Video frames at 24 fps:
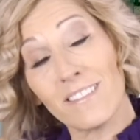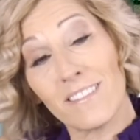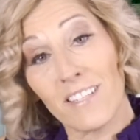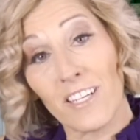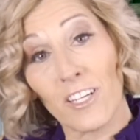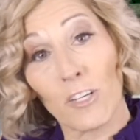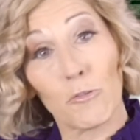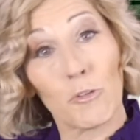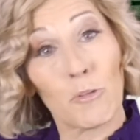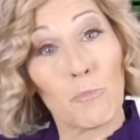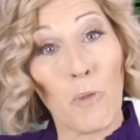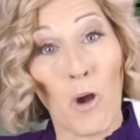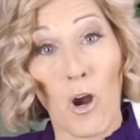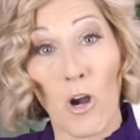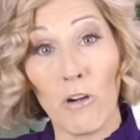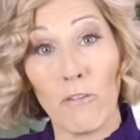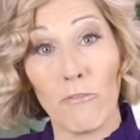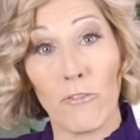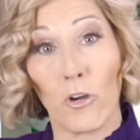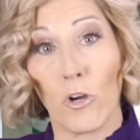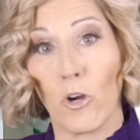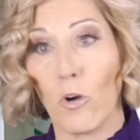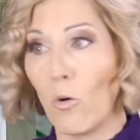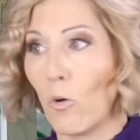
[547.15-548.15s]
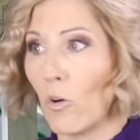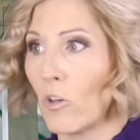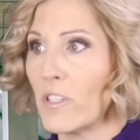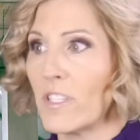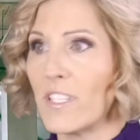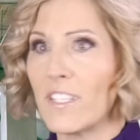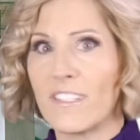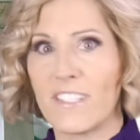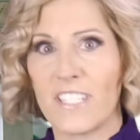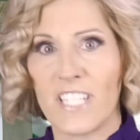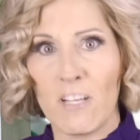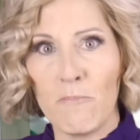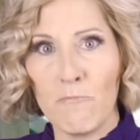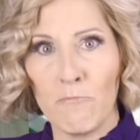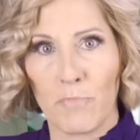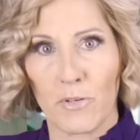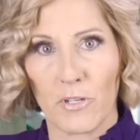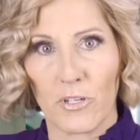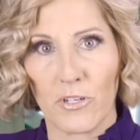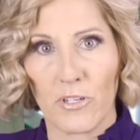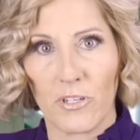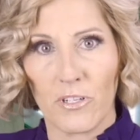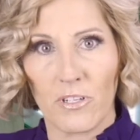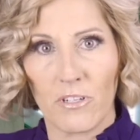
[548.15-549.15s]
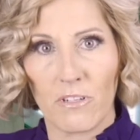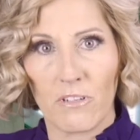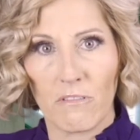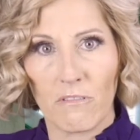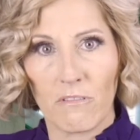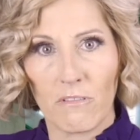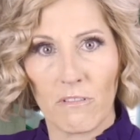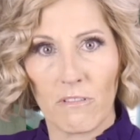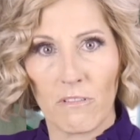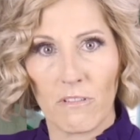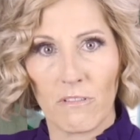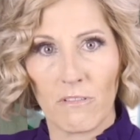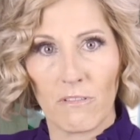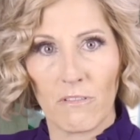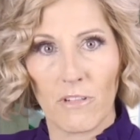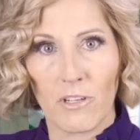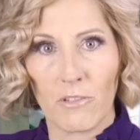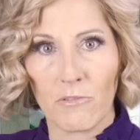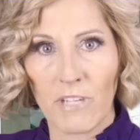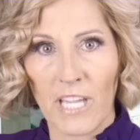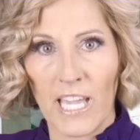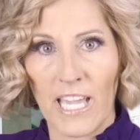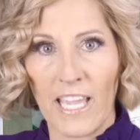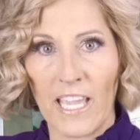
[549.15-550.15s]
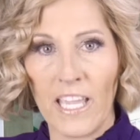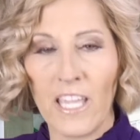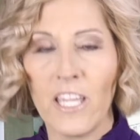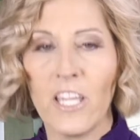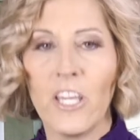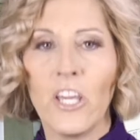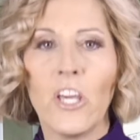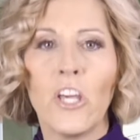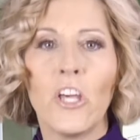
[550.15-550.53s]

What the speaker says: sick with parvo or distemper, okay?